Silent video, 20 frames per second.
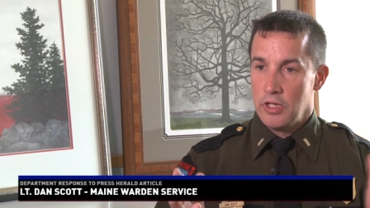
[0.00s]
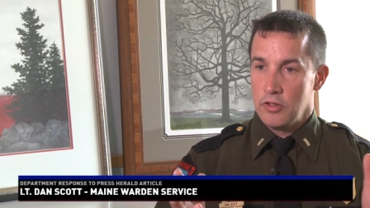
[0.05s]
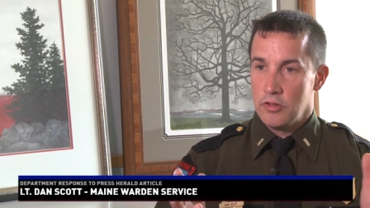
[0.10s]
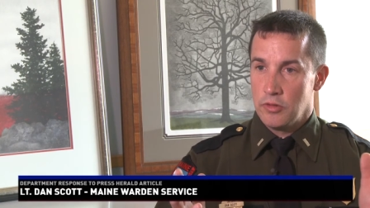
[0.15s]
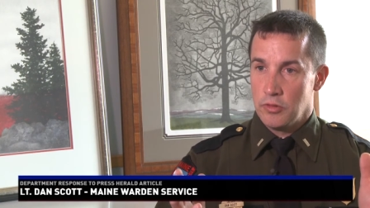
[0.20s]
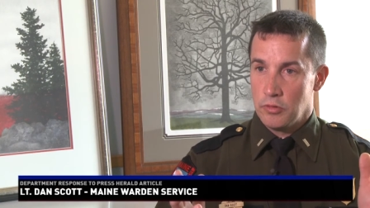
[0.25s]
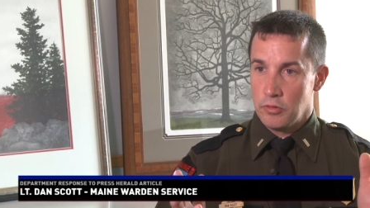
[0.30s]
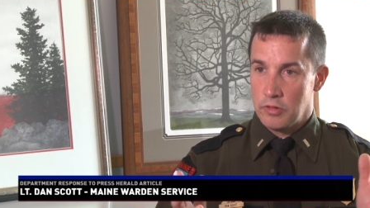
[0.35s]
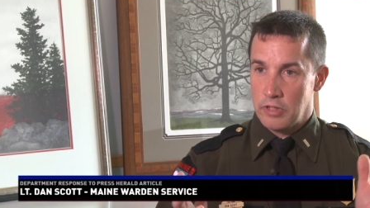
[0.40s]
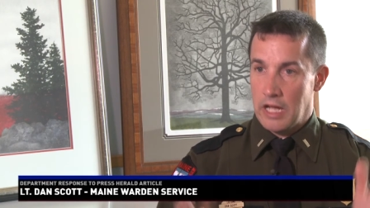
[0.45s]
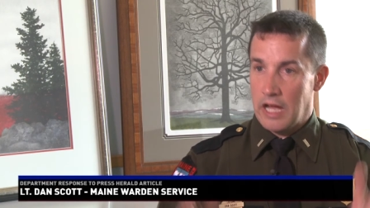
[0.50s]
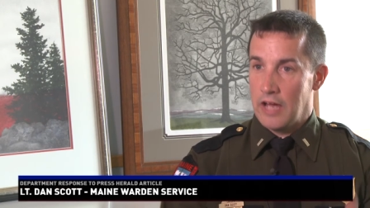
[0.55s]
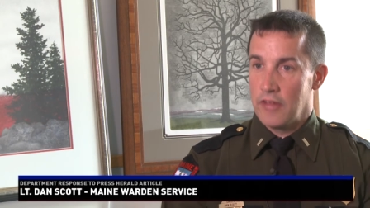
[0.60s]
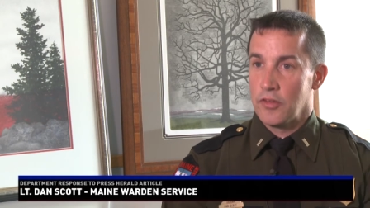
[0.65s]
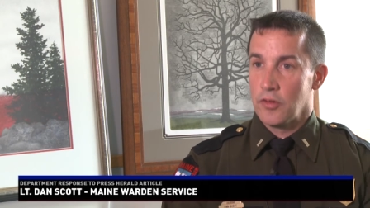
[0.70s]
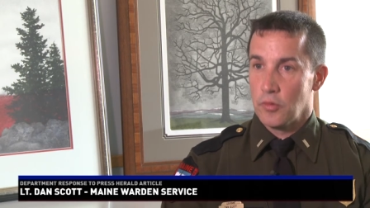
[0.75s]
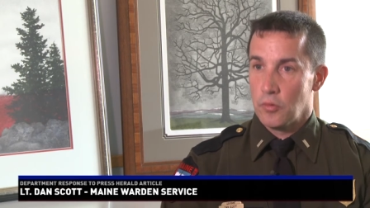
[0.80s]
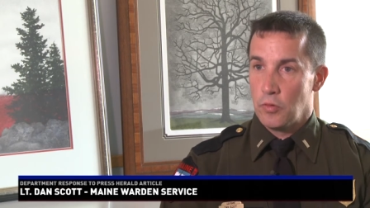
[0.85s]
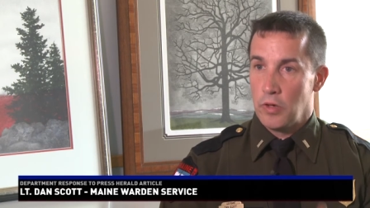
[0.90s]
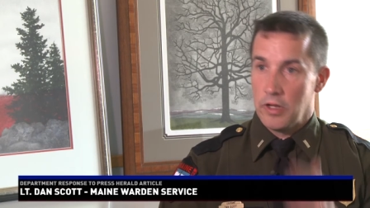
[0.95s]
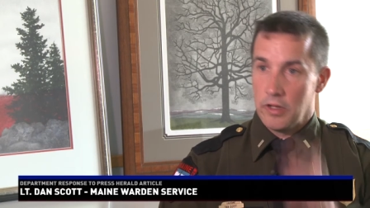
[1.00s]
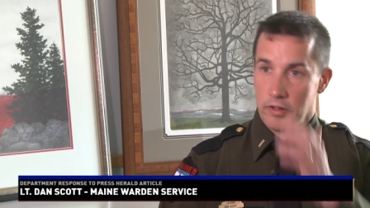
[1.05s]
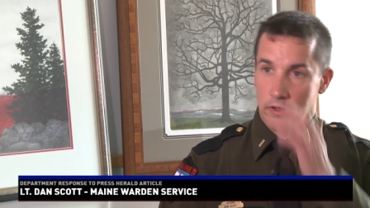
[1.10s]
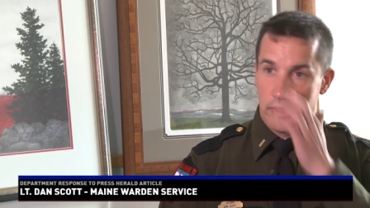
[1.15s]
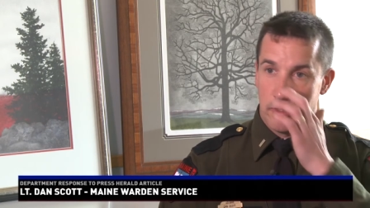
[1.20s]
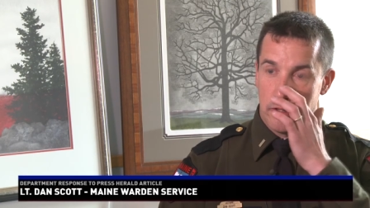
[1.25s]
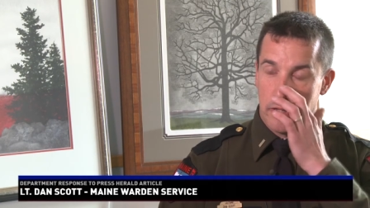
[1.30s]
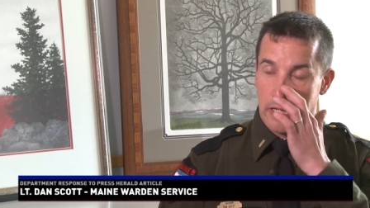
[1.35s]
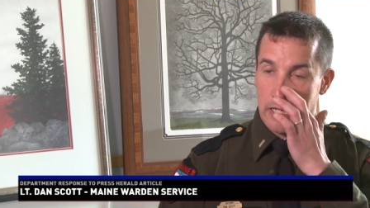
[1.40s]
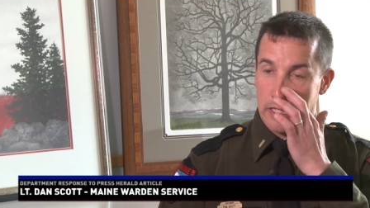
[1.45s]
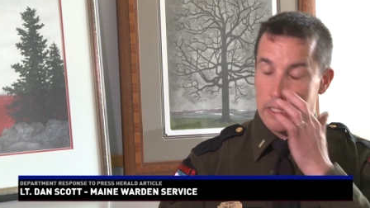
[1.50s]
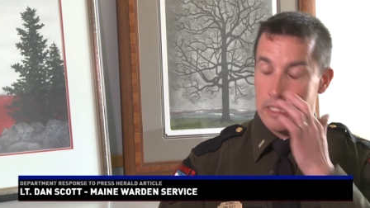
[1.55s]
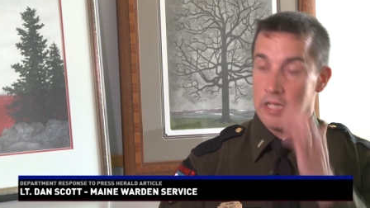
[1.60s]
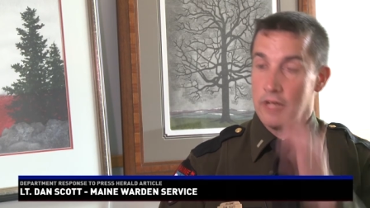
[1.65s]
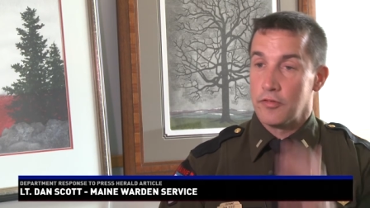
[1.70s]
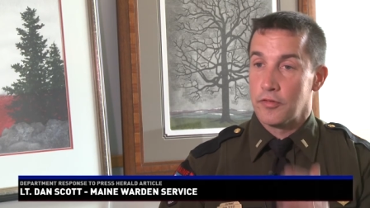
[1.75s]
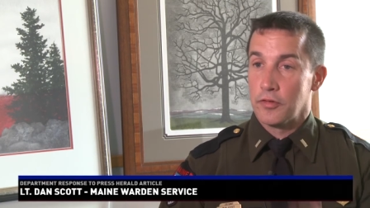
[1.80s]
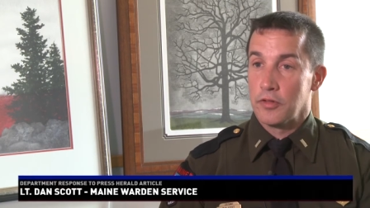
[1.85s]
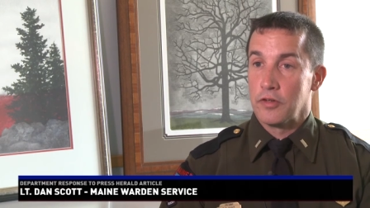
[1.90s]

to gather what they need for